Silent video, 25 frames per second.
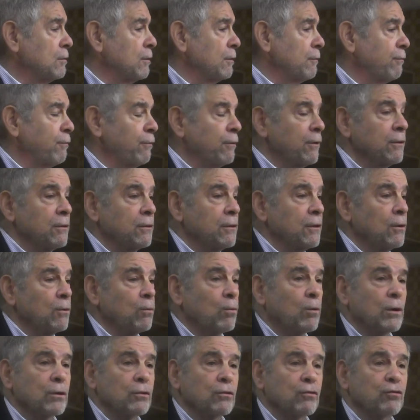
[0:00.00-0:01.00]
different than it
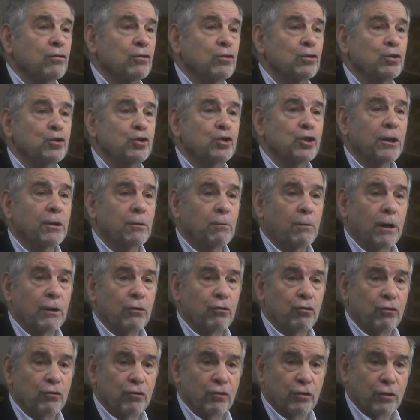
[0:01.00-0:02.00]
was two
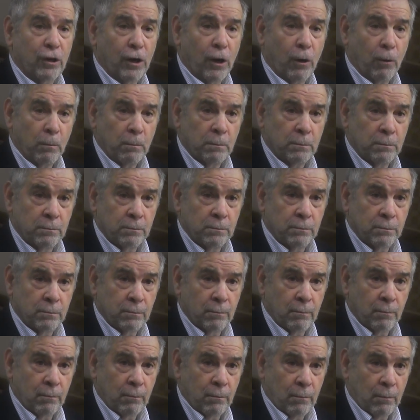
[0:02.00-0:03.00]
generations ago.
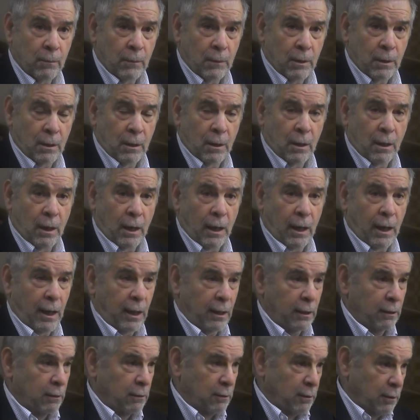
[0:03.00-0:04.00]

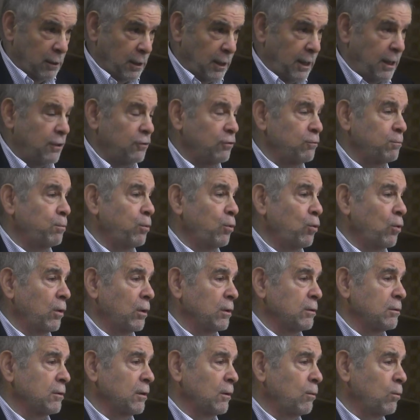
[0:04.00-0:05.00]
And the last
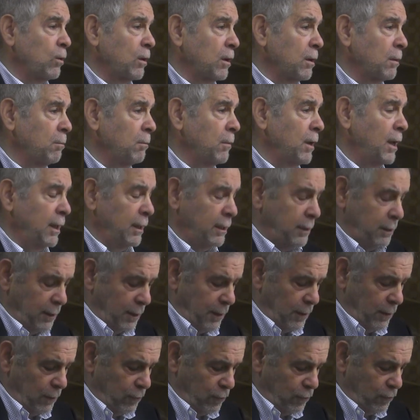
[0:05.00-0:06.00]
point I want to make
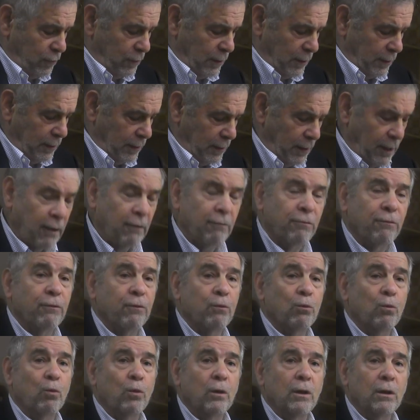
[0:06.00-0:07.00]
is that
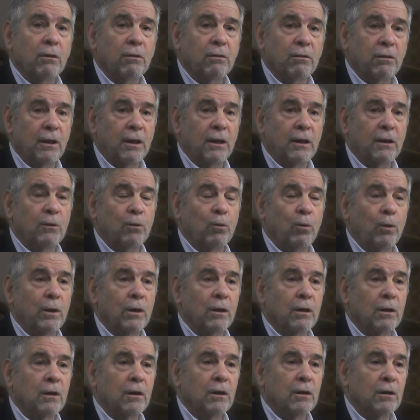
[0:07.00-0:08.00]
if we think we
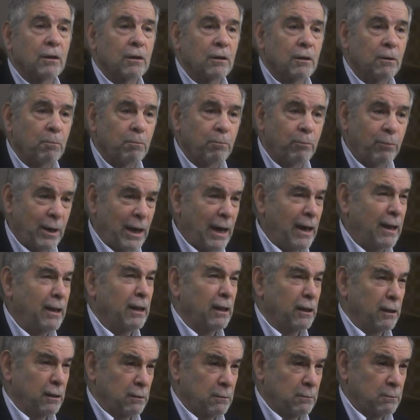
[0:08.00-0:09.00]
are going to combat
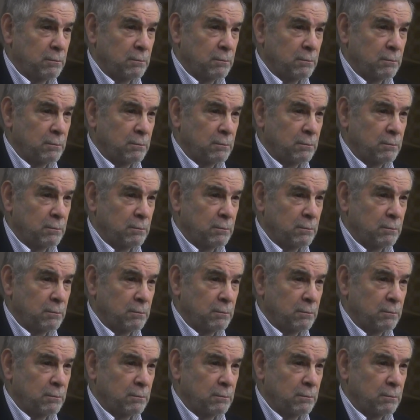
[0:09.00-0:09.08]
it